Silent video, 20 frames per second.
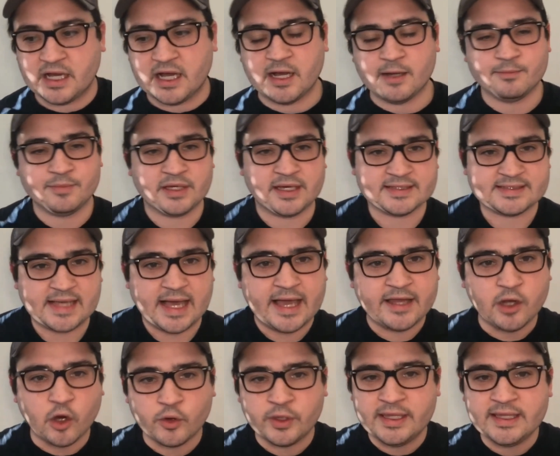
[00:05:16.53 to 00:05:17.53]
because I
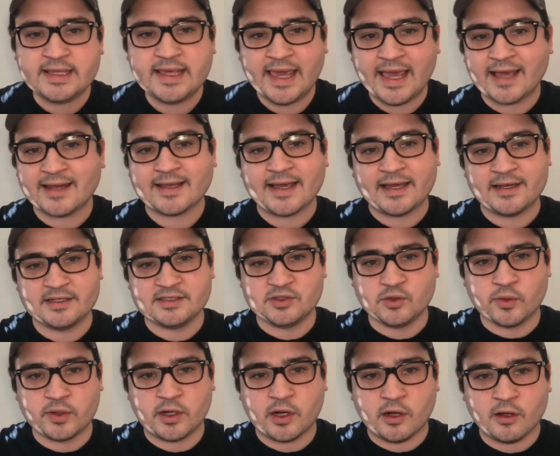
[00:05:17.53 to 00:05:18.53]
know he can kind of do
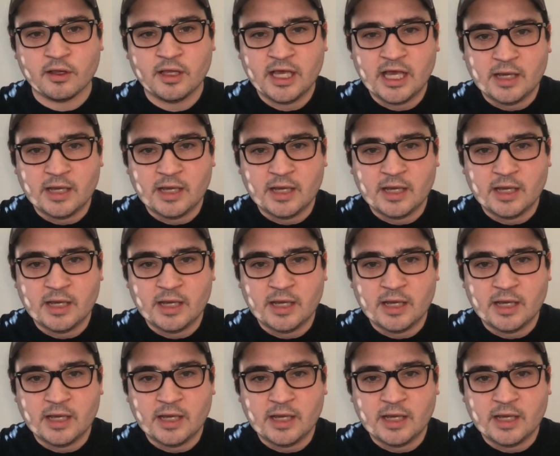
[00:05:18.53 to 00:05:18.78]
it all.